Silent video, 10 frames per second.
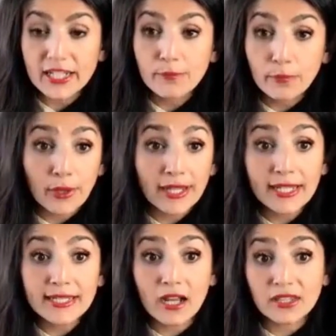is
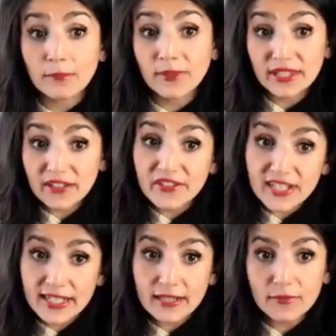breaking down the belief
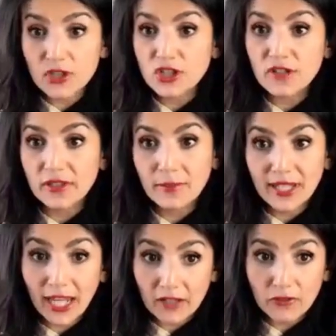system to shift the
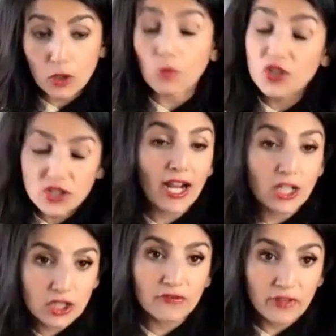behavior, which is
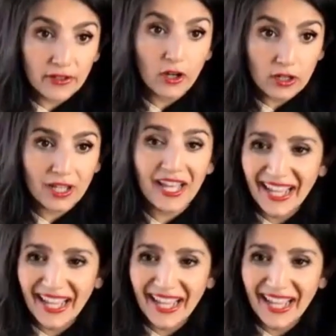actually very hard.